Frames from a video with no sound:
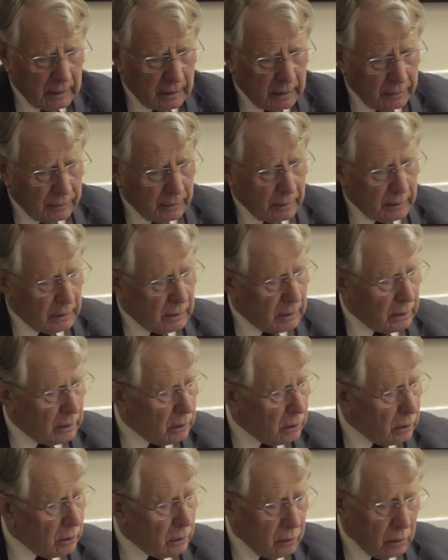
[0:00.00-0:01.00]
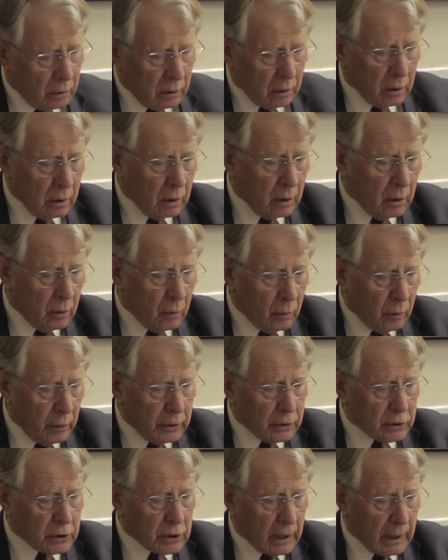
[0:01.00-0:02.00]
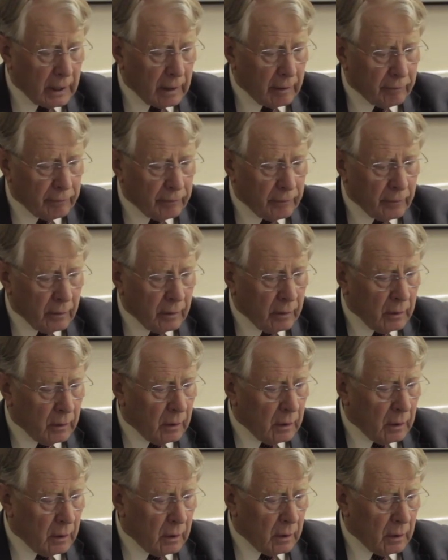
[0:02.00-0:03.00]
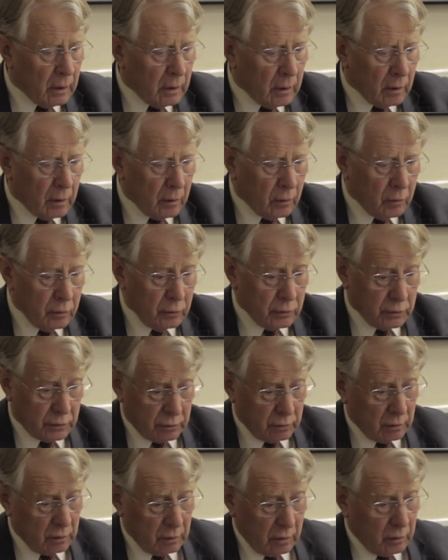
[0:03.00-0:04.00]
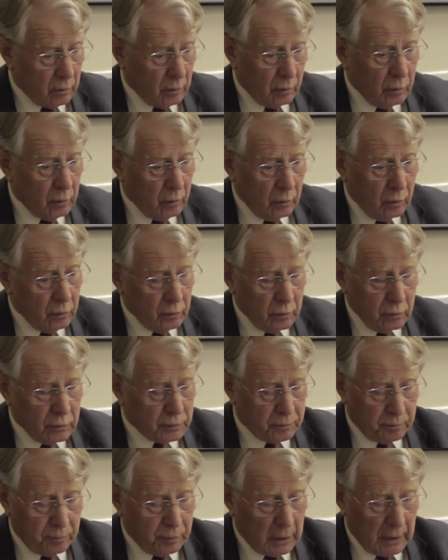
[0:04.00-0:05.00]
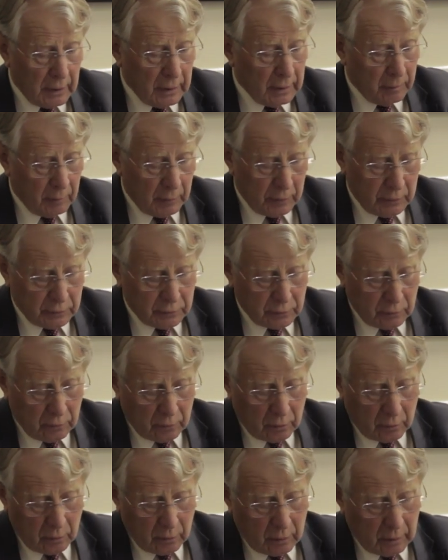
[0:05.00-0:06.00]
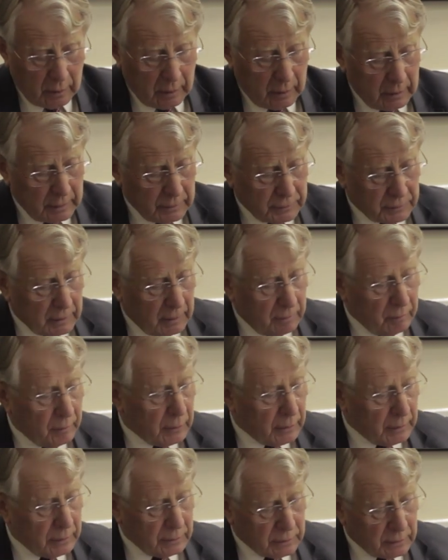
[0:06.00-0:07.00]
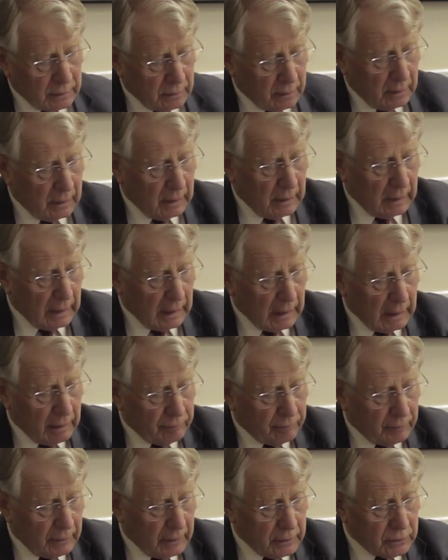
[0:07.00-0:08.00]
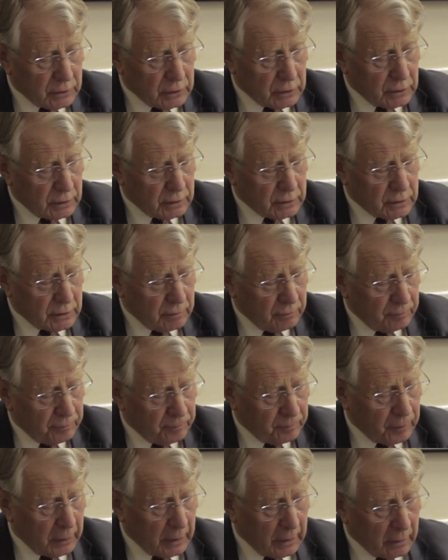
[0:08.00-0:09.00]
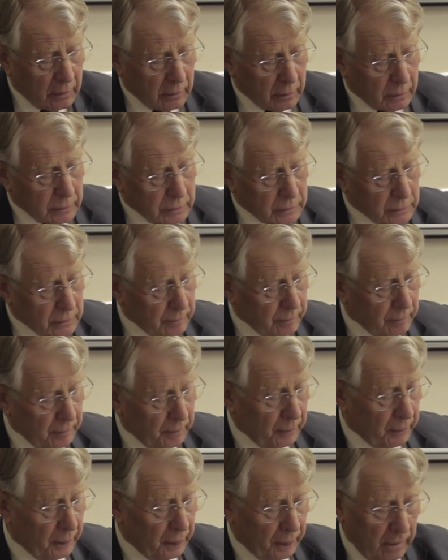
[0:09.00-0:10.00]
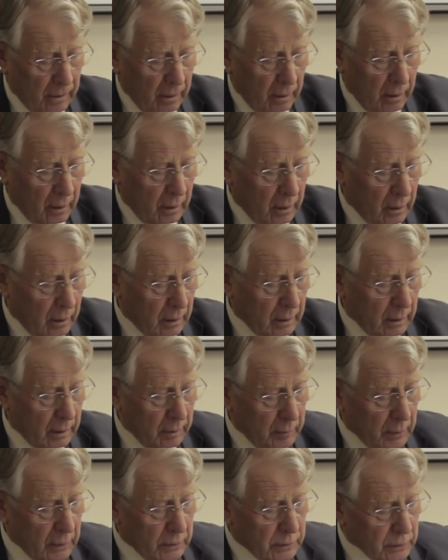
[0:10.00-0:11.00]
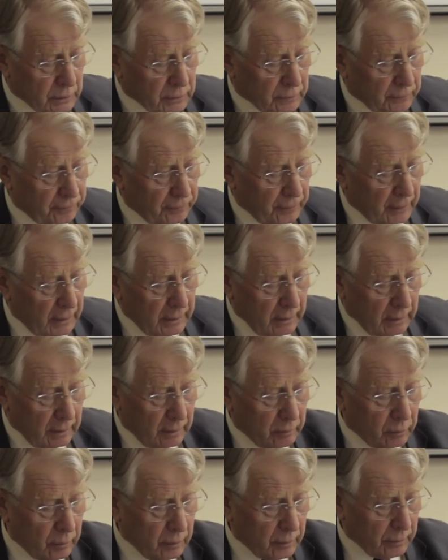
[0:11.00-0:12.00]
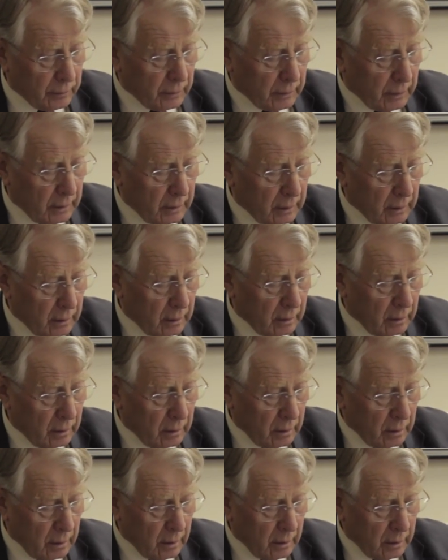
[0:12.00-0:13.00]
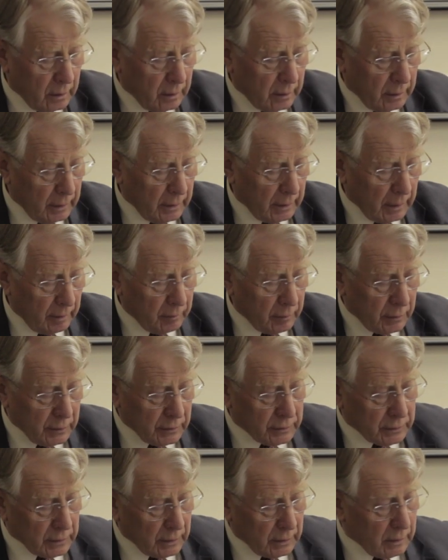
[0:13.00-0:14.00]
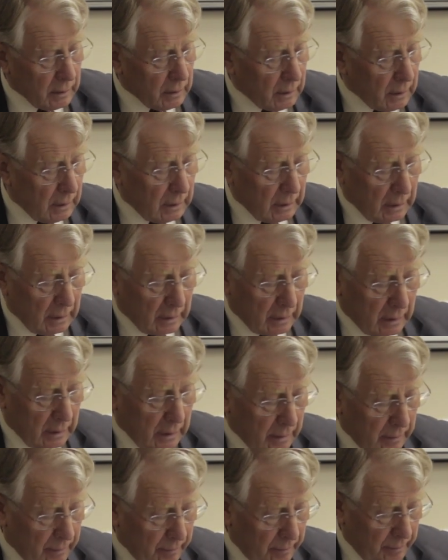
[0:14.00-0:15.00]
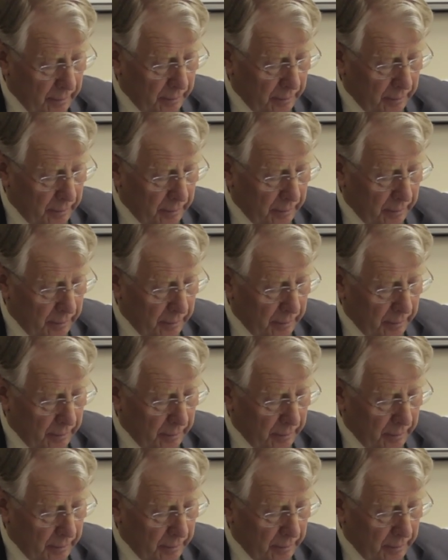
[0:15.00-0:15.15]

in the EU which have whose parliaments or assemblies have legislative powers. Let me just find what the numbers are.